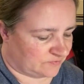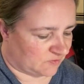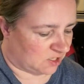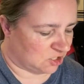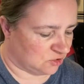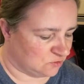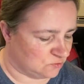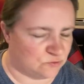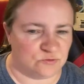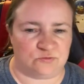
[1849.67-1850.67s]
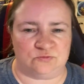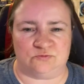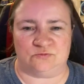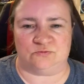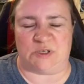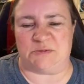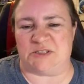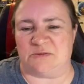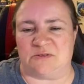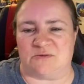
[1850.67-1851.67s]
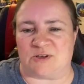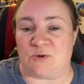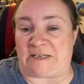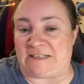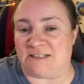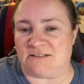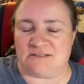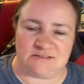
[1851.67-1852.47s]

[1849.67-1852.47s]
Q, maybe something with Queen.